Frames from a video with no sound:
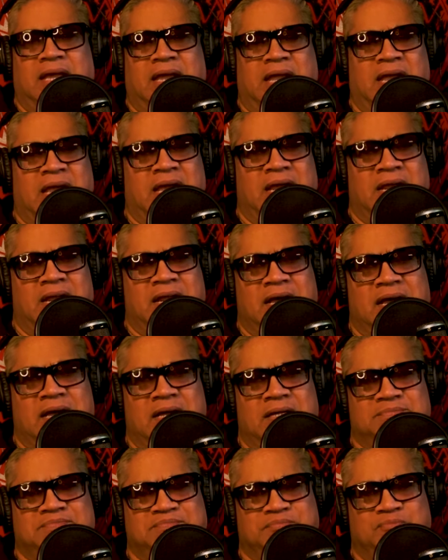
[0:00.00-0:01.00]
And
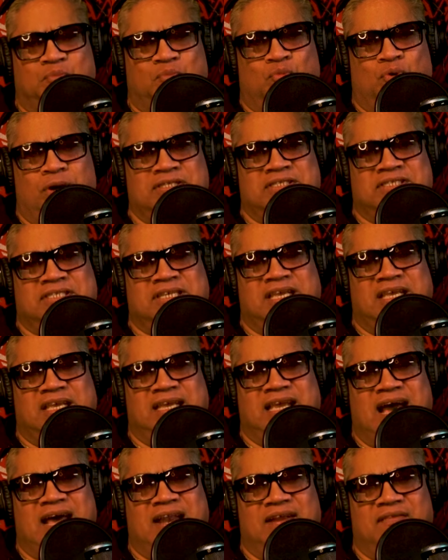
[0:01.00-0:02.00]
uh, once
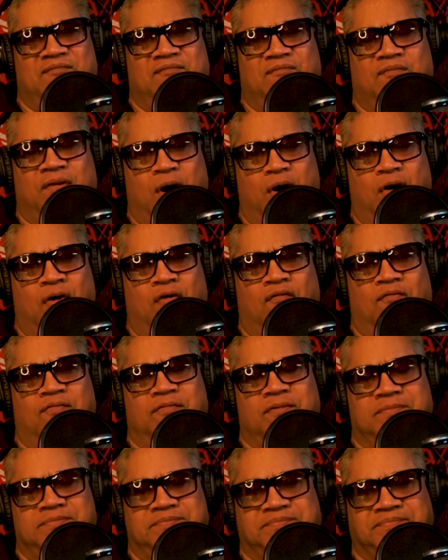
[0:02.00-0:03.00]
he got involved,